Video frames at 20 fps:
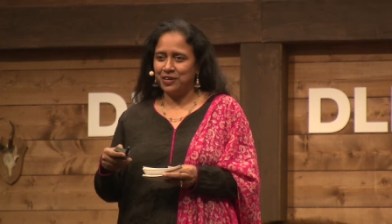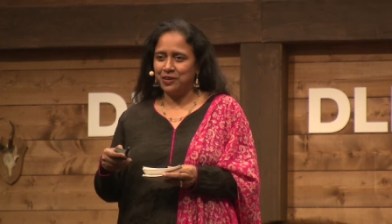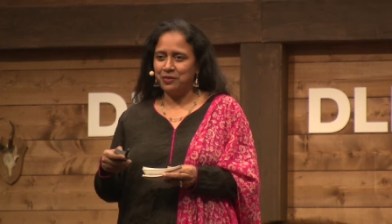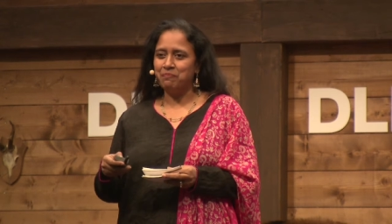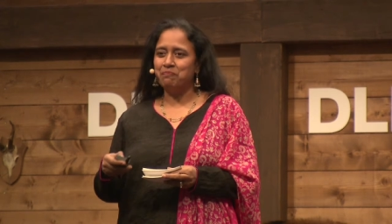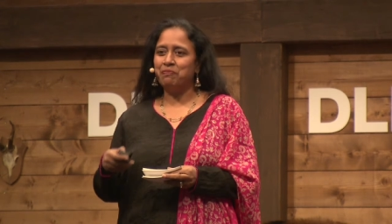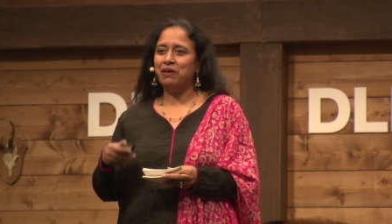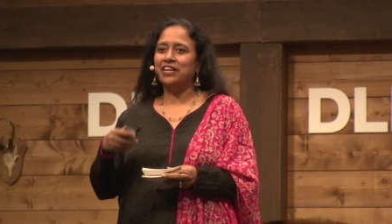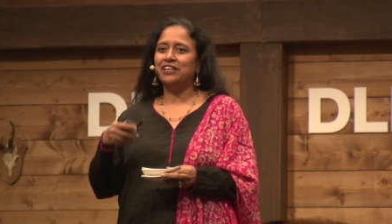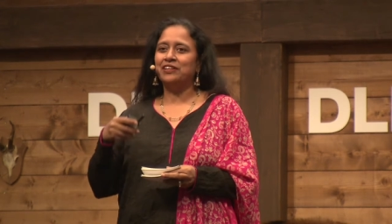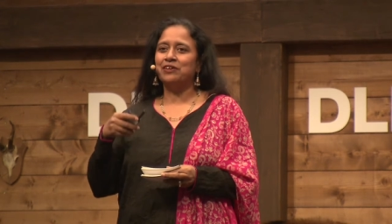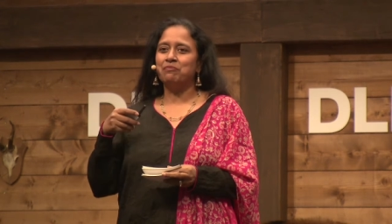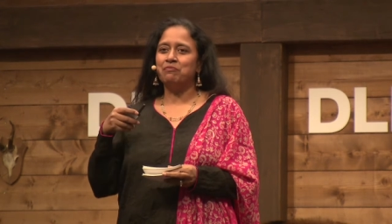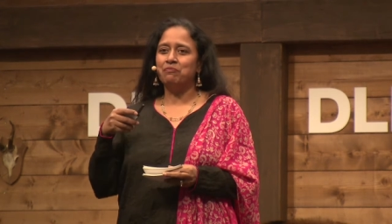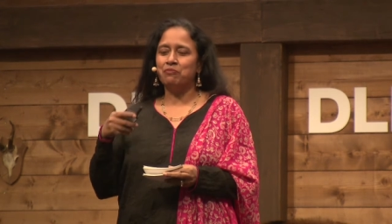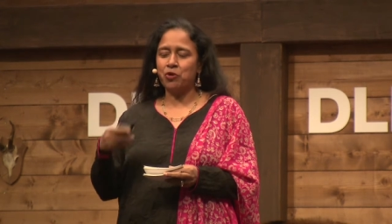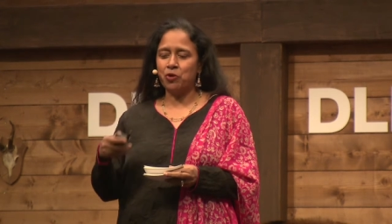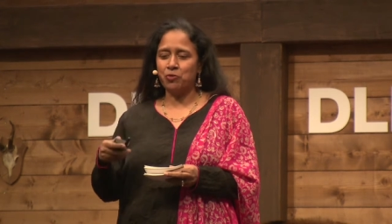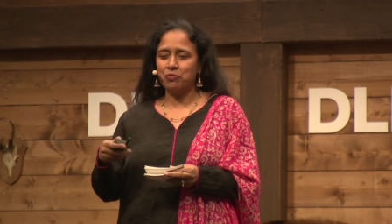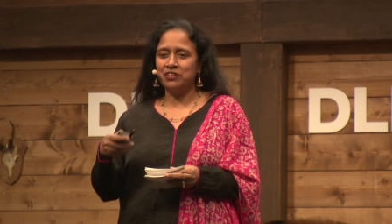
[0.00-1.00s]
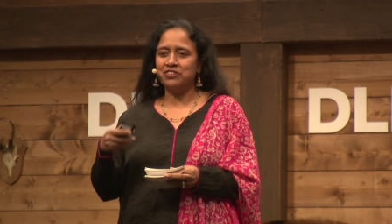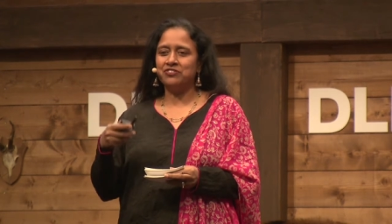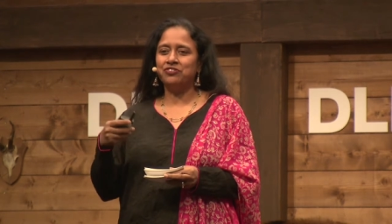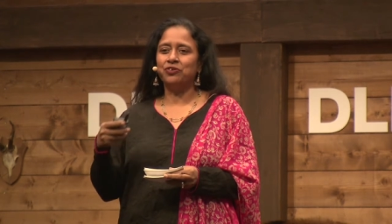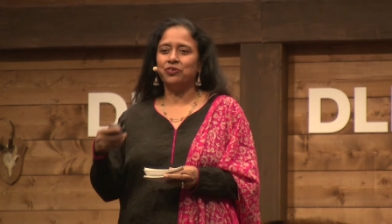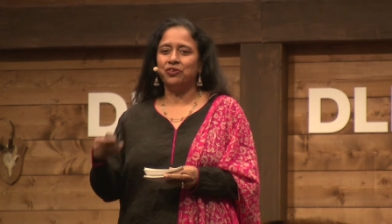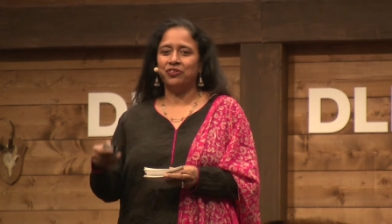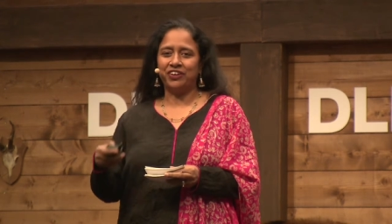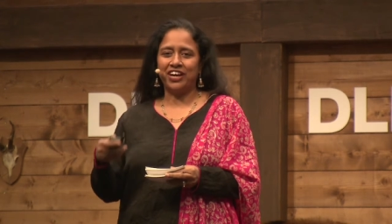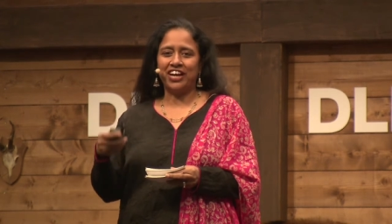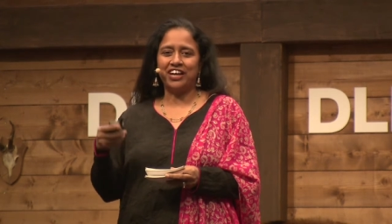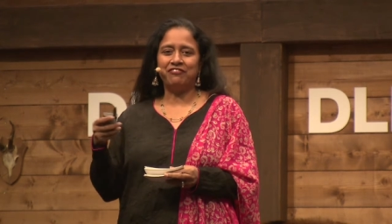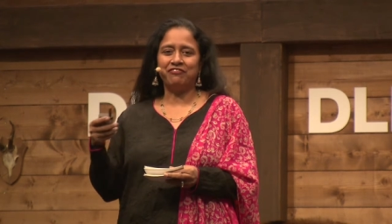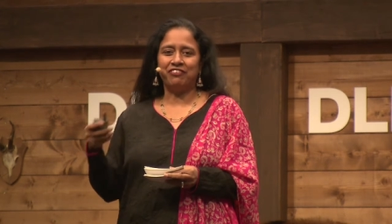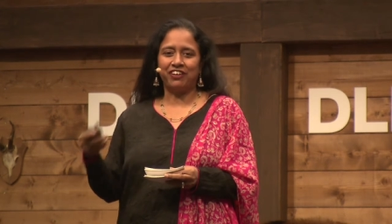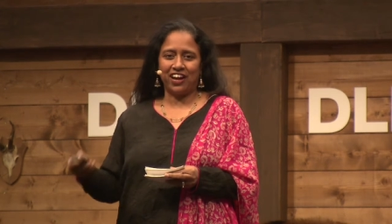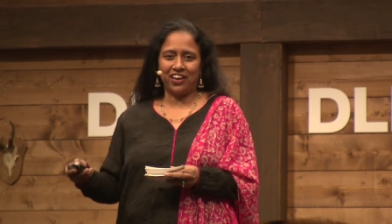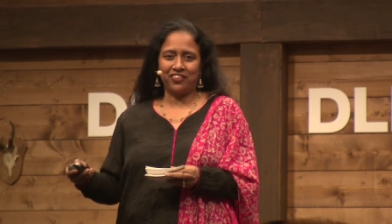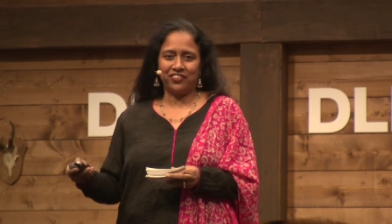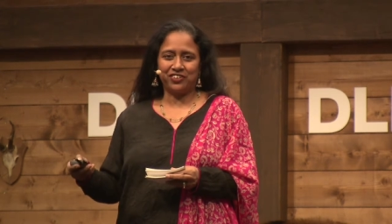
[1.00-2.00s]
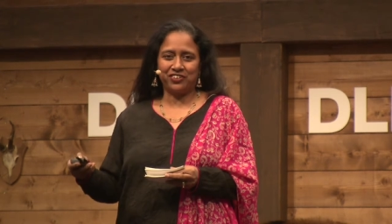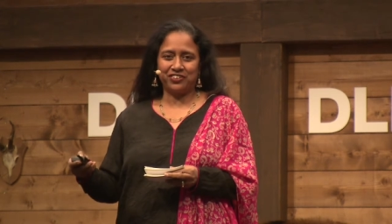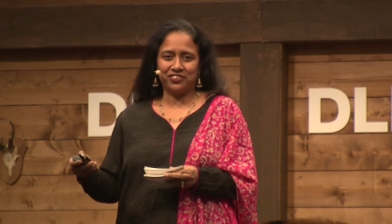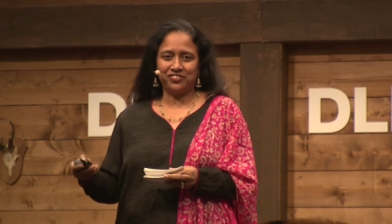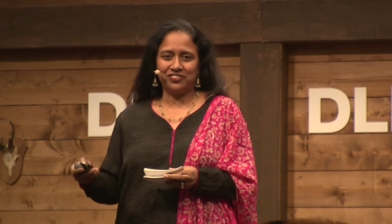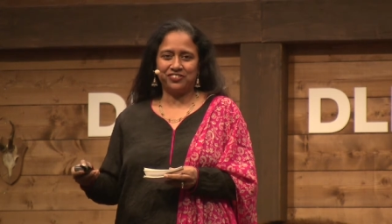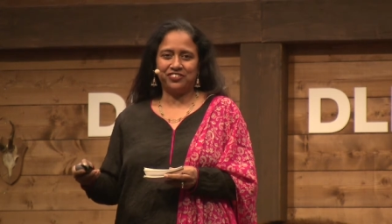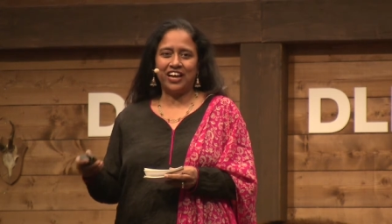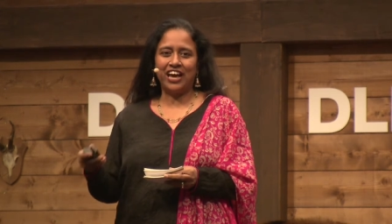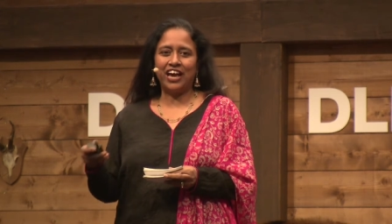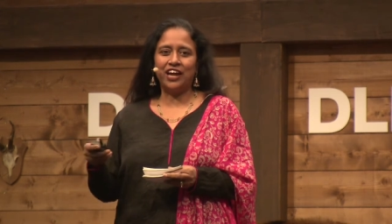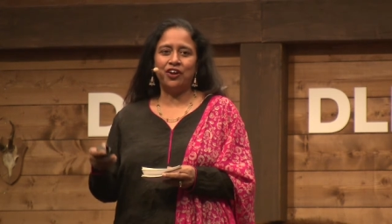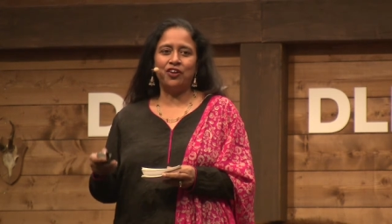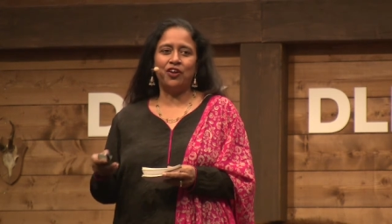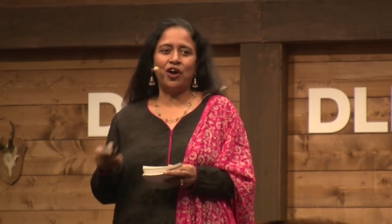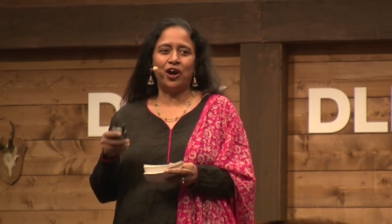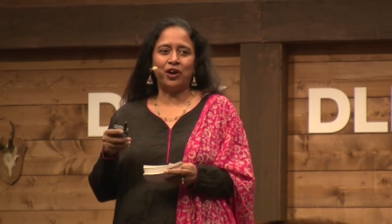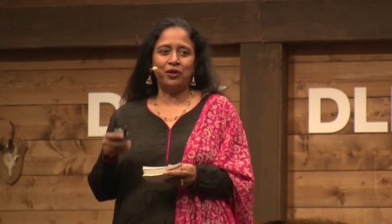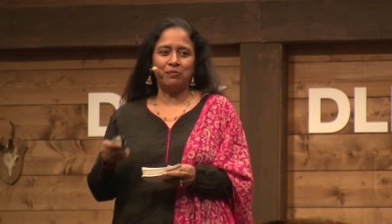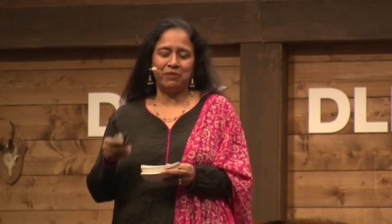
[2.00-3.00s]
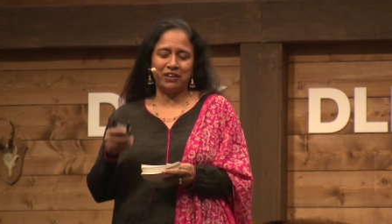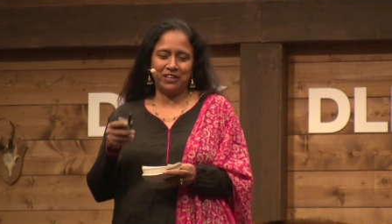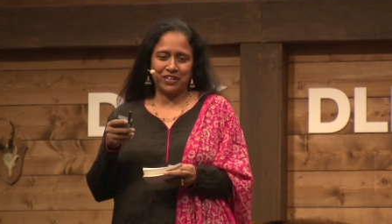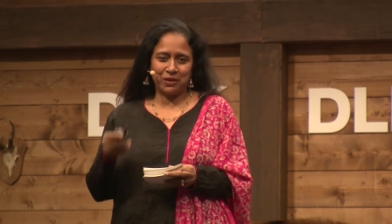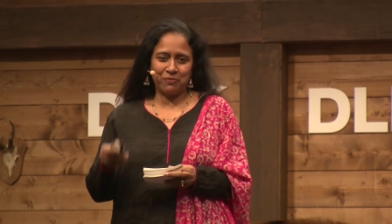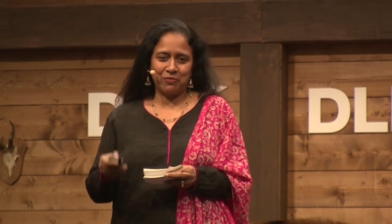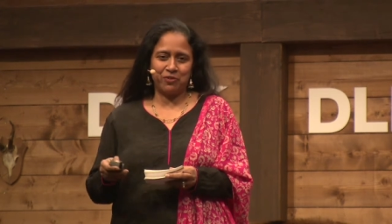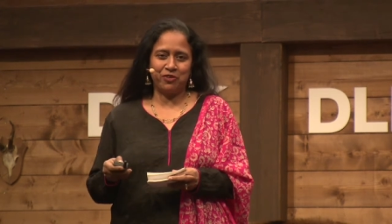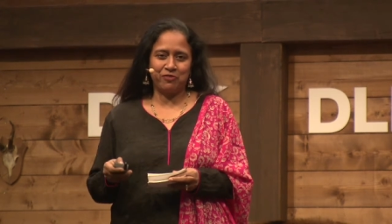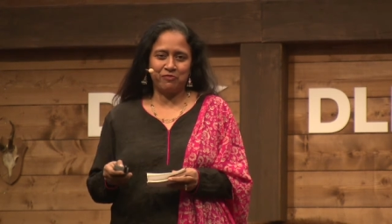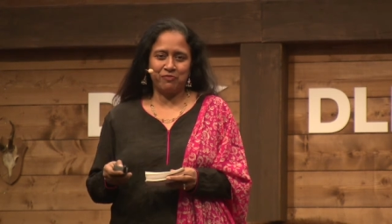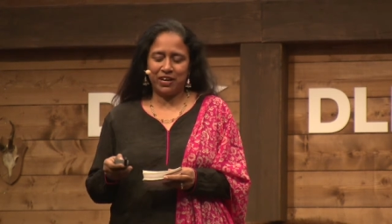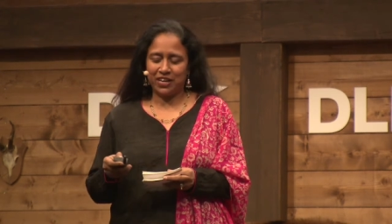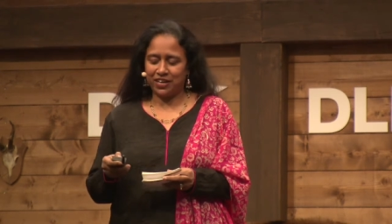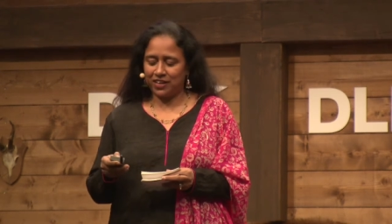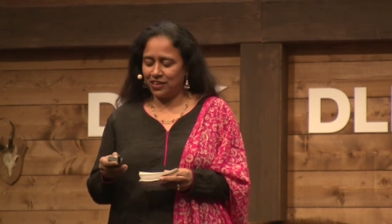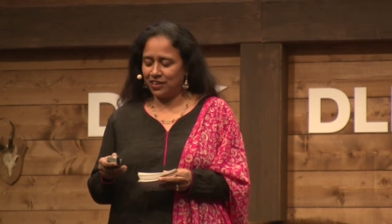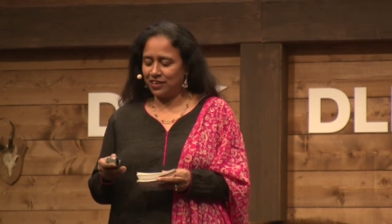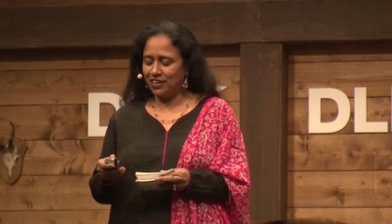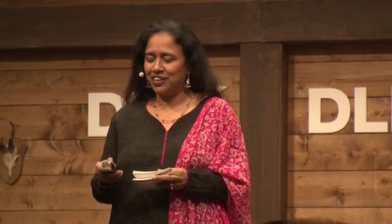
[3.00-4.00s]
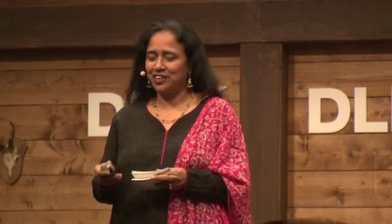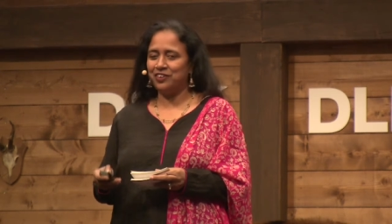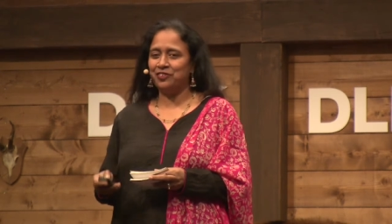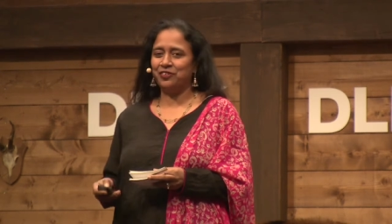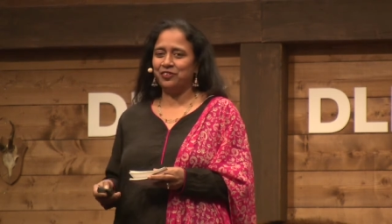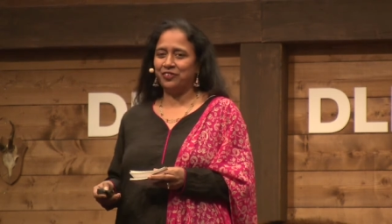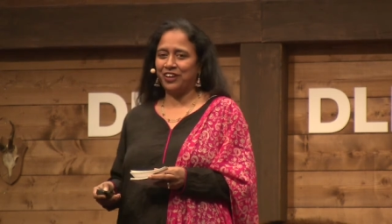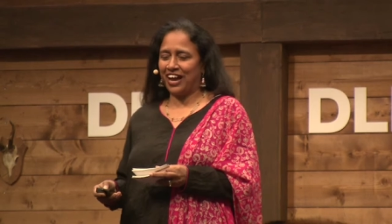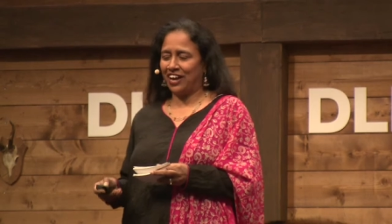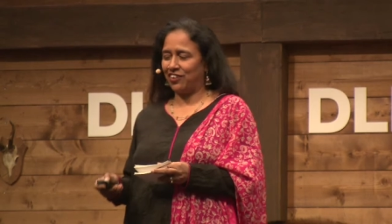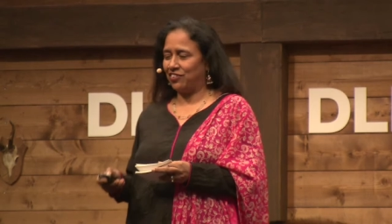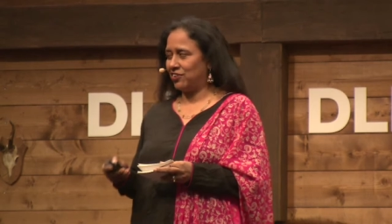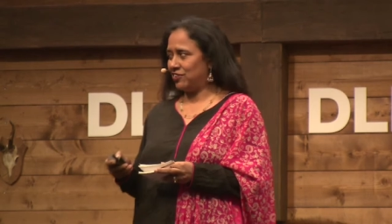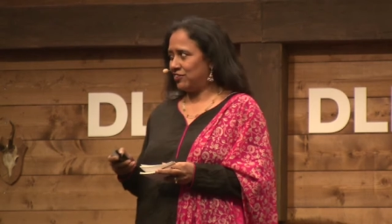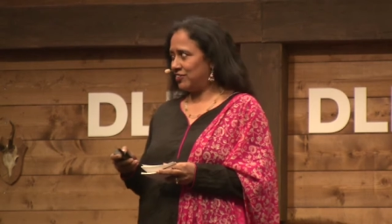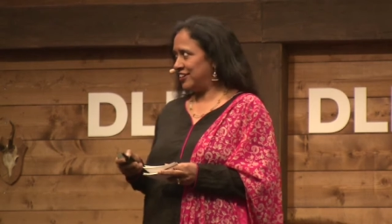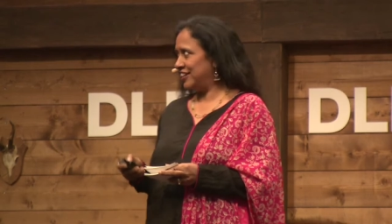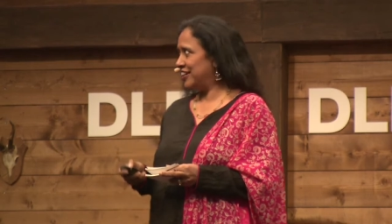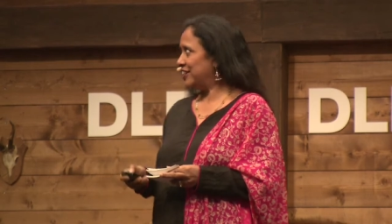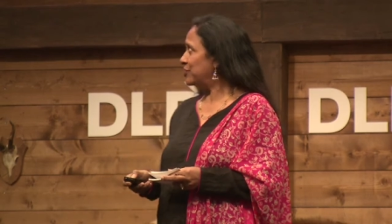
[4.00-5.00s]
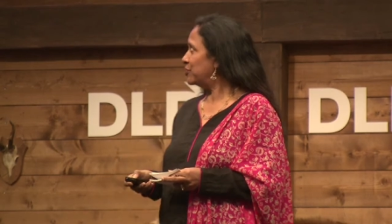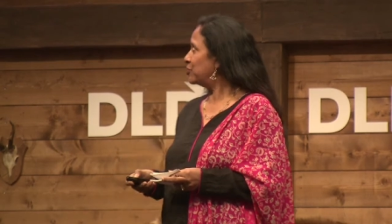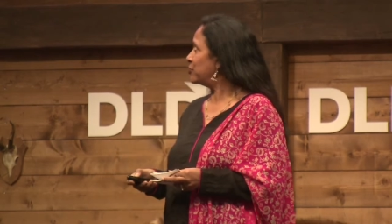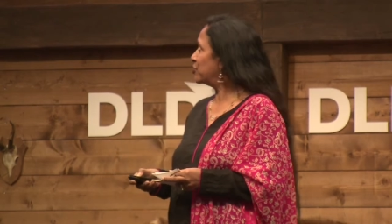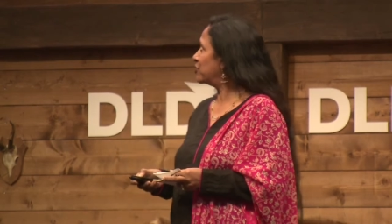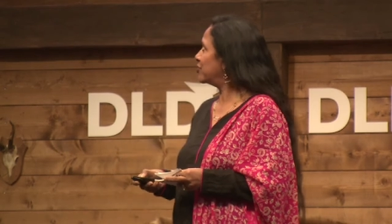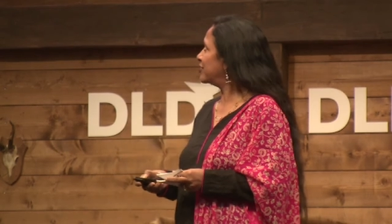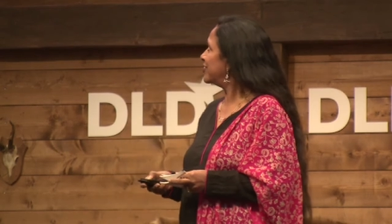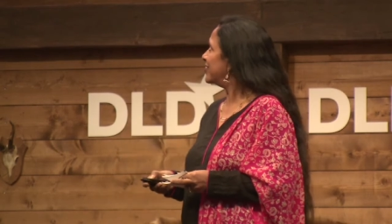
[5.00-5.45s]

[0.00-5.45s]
by the moments you create for others and not by the amount of money you gather in your